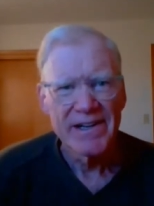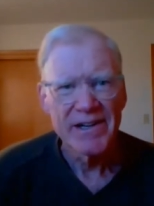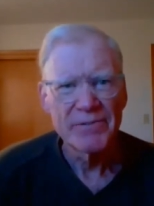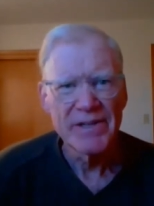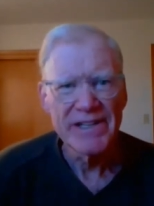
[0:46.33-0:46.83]

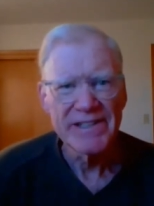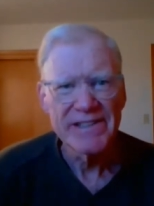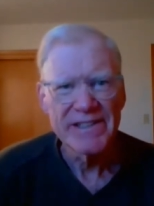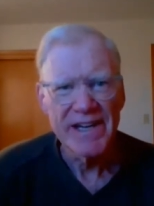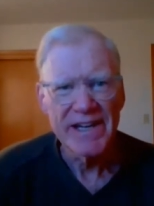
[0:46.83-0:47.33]
Our reading
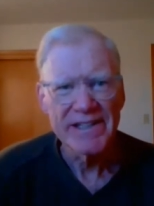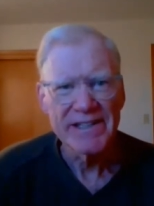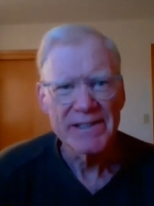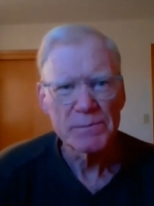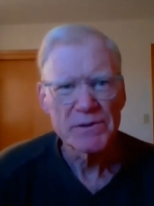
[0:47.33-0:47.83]
today
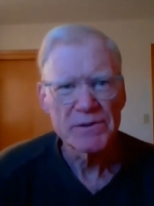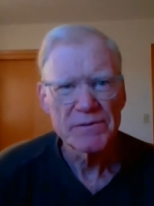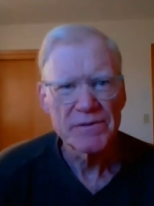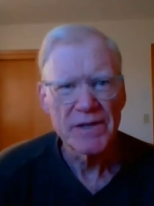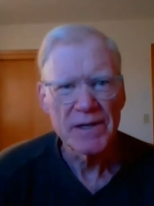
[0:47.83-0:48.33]
comes
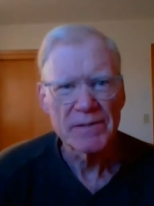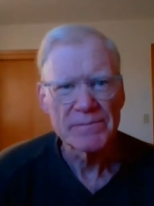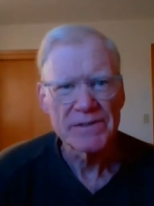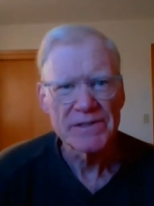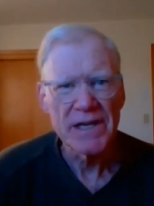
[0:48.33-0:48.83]

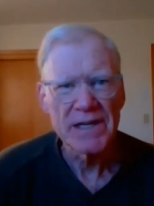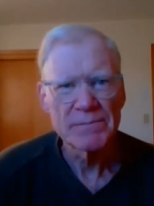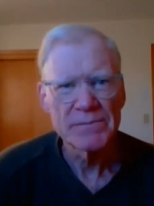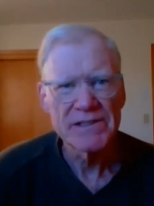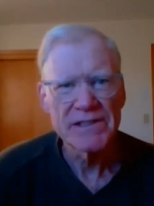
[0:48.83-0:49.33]
from
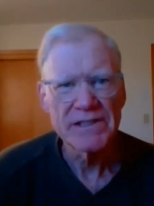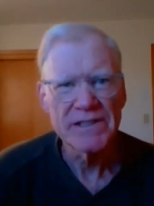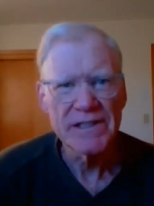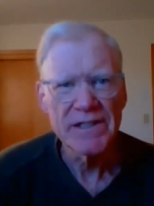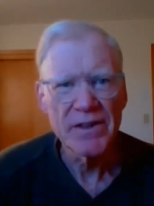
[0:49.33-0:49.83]
Psalm
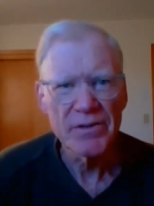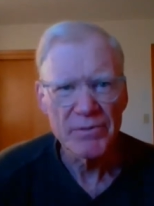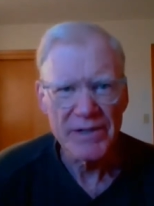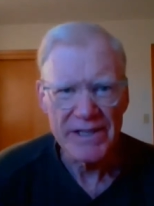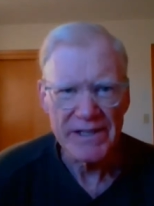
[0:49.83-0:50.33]

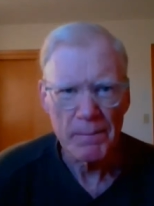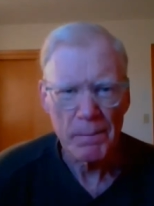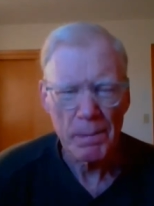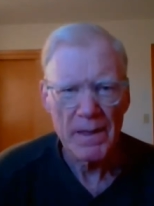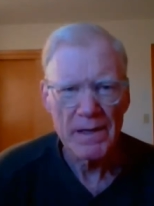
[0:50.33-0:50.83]
63.
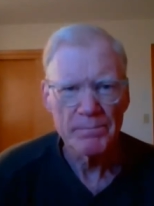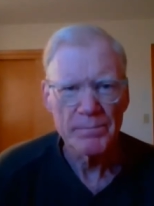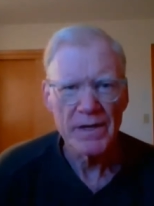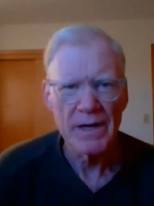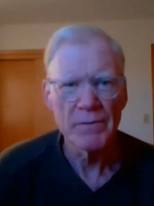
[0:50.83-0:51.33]

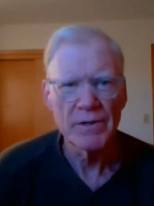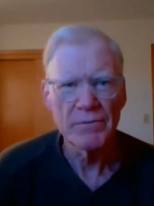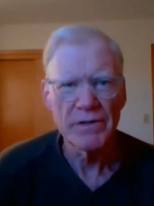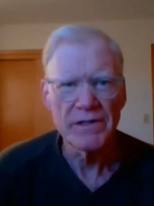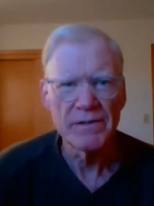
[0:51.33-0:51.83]
I'm going to
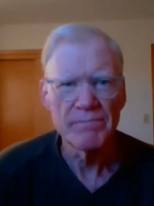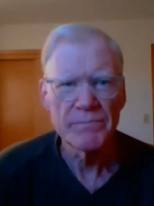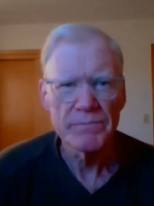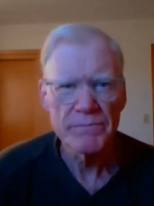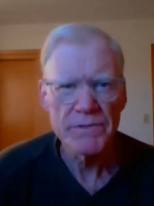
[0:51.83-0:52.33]
read
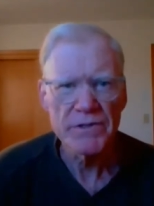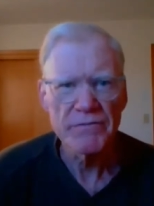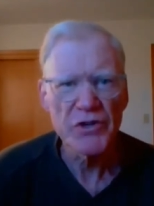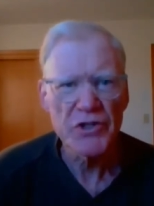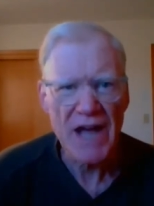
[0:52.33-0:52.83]
just the
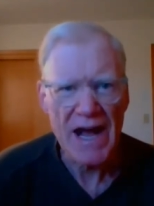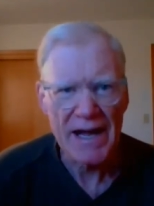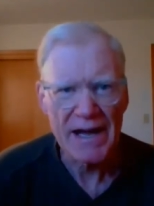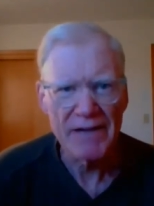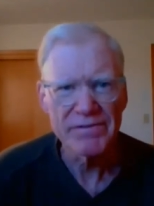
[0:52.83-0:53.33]
first
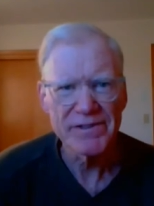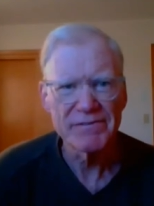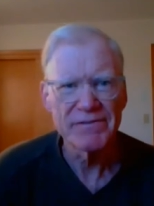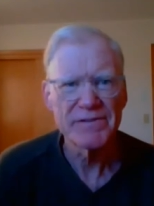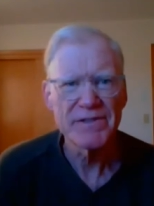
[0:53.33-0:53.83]
half of
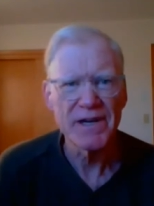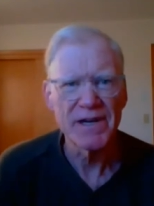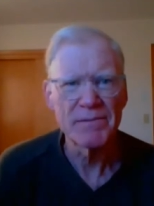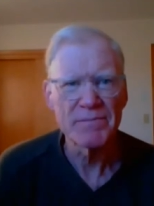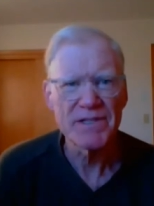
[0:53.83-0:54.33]

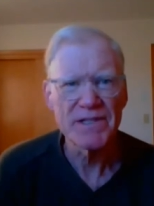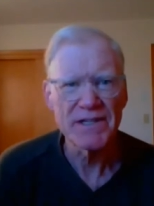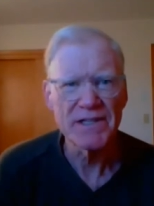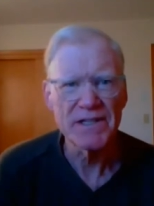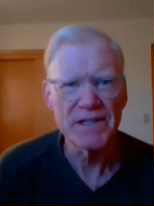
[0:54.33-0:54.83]
Psalm
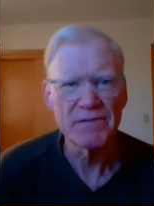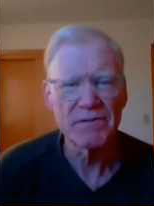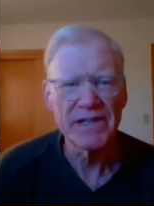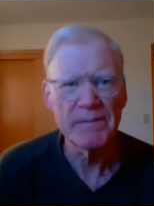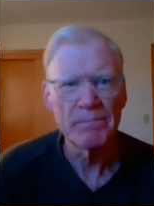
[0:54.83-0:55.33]

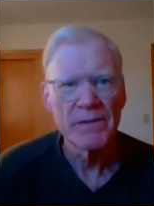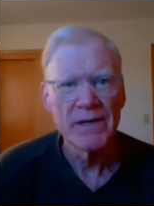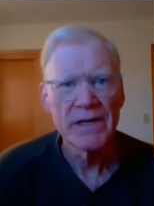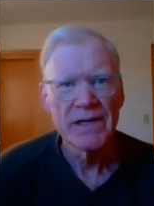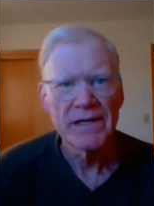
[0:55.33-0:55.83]
63.
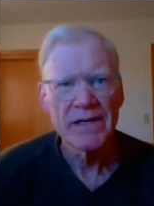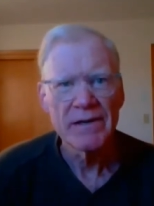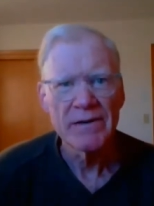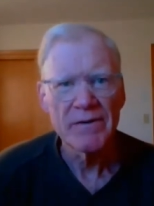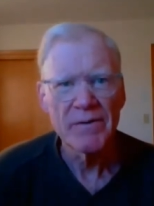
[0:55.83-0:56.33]

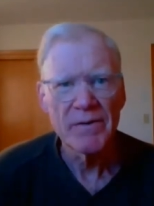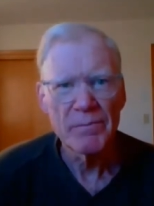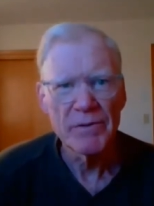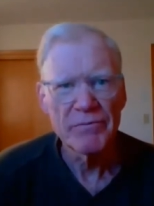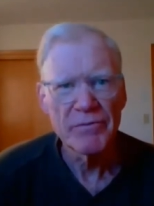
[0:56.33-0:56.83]
Now,
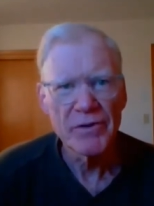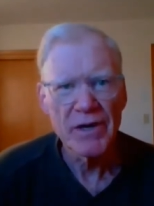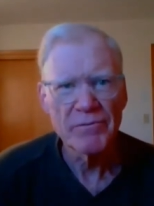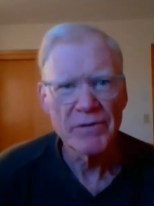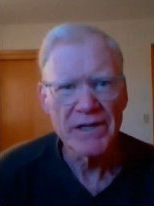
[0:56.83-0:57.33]
before I
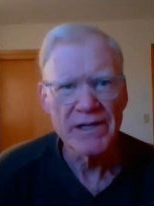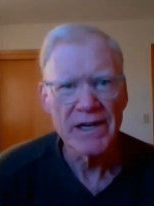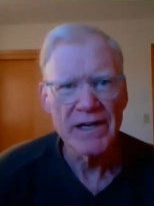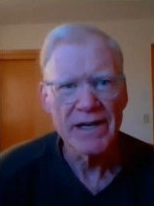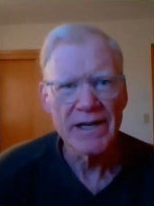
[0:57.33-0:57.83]
read,
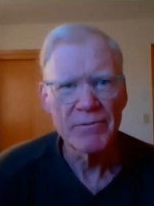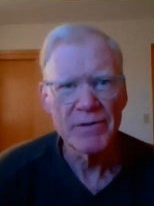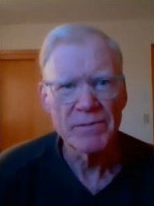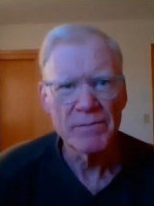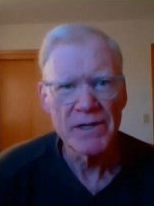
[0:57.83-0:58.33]
I, I
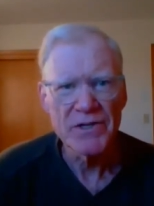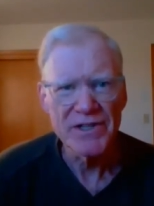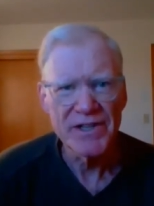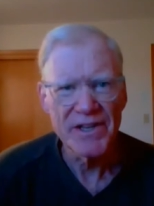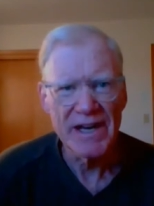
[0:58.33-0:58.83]
want to
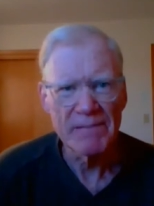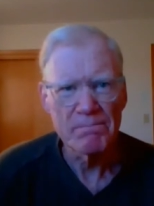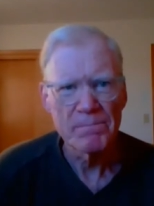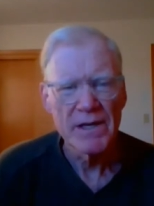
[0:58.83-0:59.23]
mention that